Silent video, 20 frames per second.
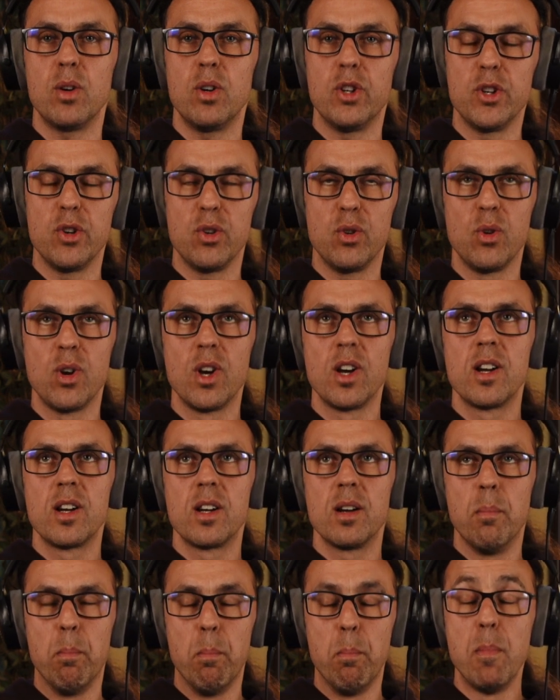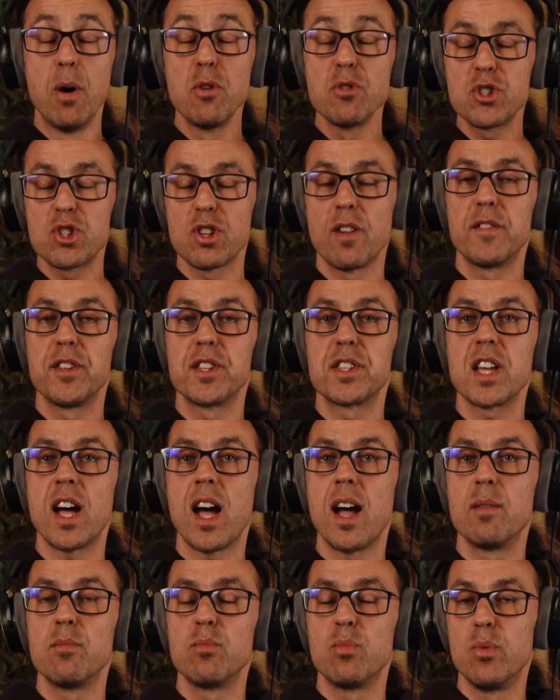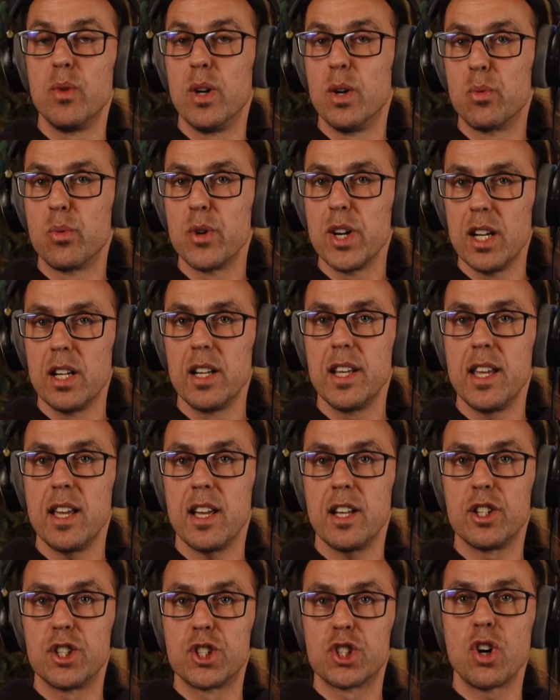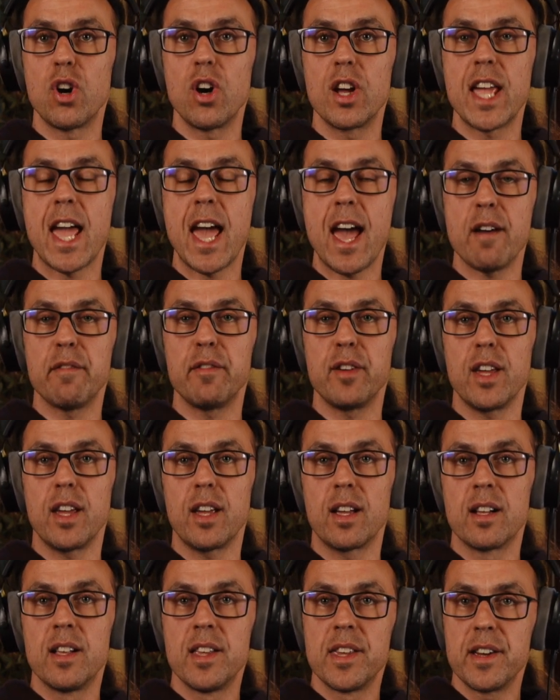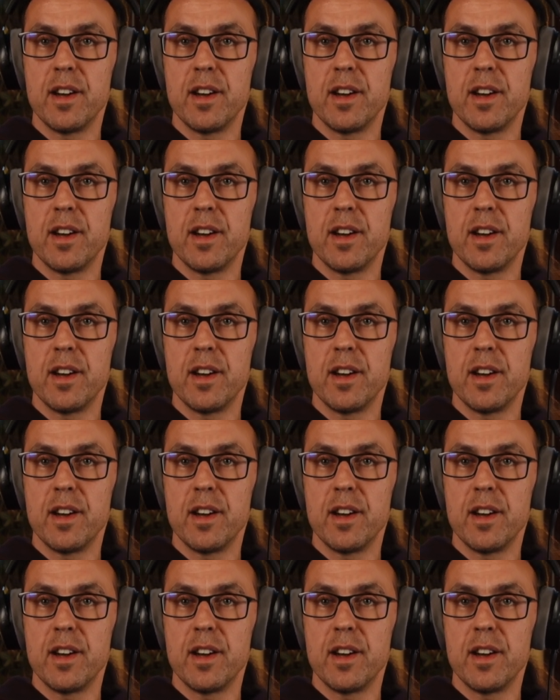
You most of the time will really enjoy having